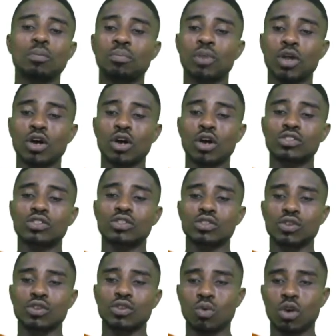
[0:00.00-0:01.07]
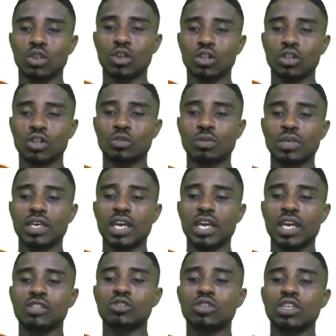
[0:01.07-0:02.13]
plus what ought to be
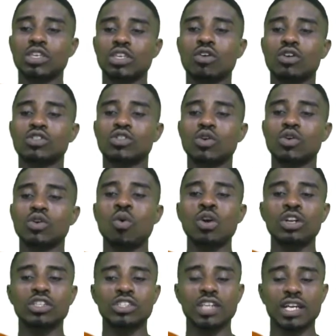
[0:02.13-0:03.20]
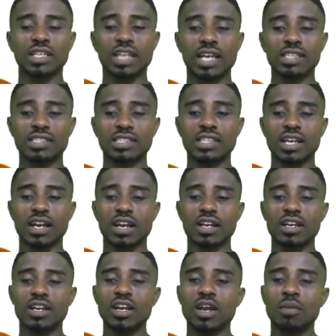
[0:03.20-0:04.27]
here to give us 190 naira.
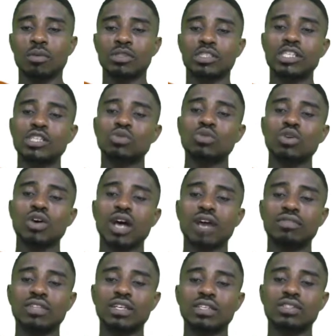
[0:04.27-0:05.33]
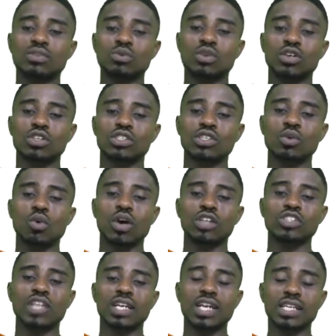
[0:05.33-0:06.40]
But since we don't have this, we're going to see
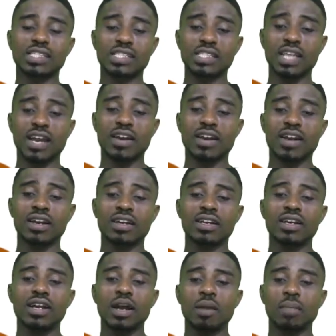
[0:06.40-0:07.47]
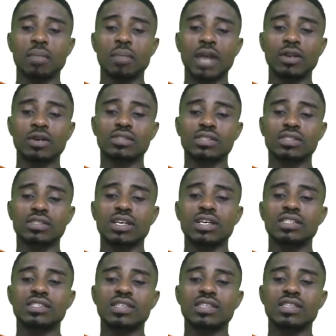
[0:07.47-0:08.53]
190 naira minus
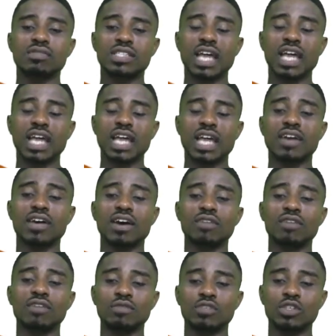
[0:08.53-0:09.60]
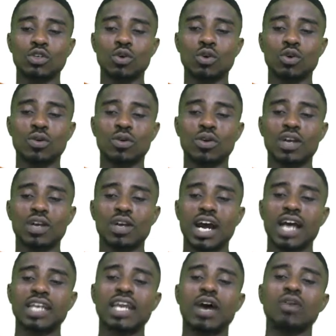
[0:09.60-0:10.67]
79 naira 50 kobo,
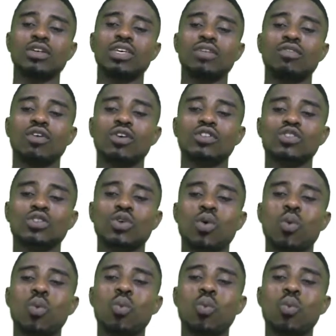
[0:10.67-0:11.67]
and that will give us